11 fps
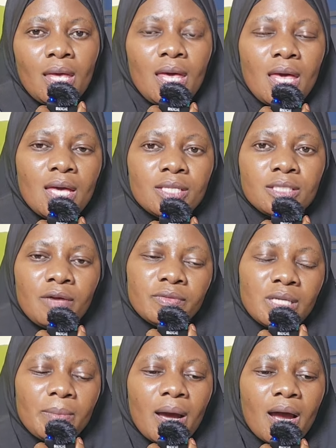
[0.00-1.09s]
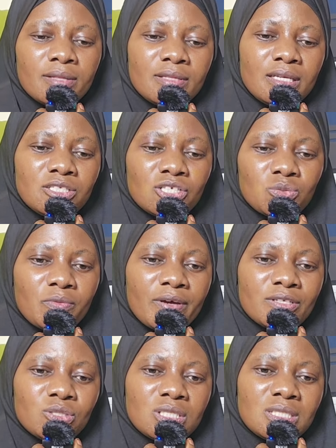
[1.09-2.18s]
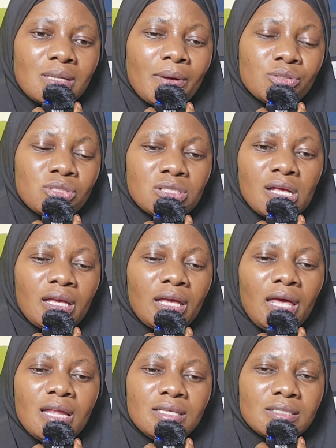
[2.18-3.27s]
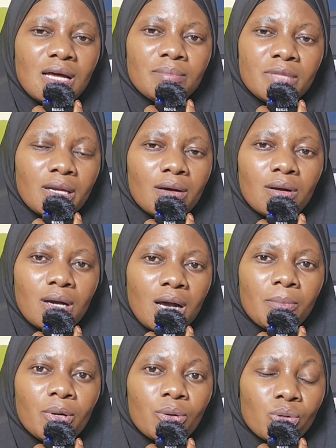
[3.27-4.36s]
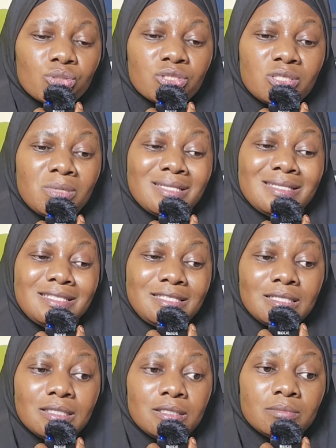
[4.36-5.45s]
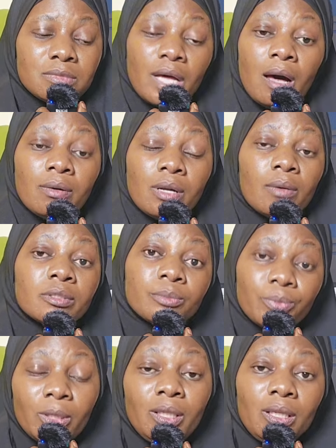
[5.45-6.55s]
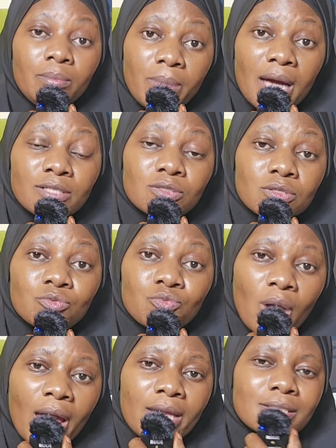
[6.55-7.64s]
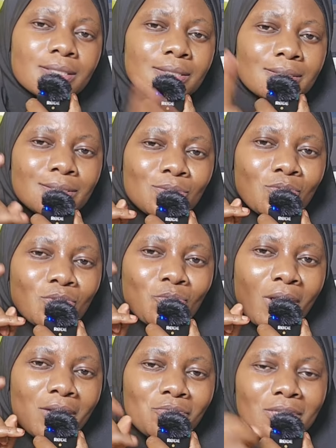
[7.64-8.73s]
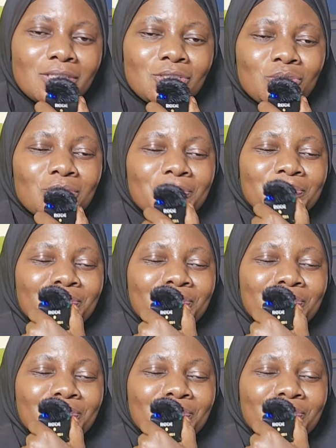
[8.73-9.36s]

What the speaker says: And every time I heard that he just reverted to Islam, I was just like, anytime that I'll come across him and sit him down, I want to bring him back to the right, religion.